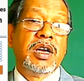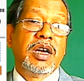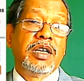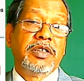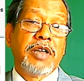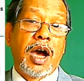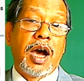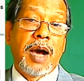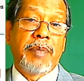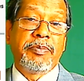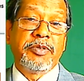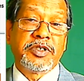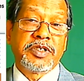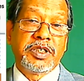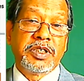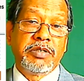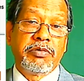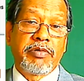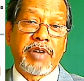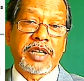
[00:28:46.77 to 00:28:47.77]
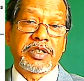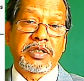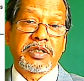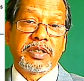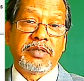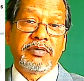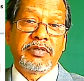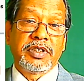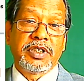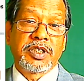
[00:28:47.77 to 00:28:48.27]
in the opposite direction
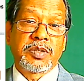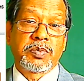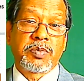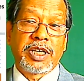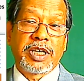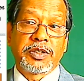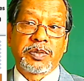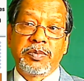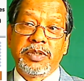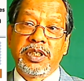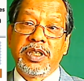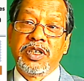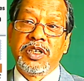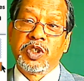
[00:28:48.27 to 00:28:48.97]
of the displacement.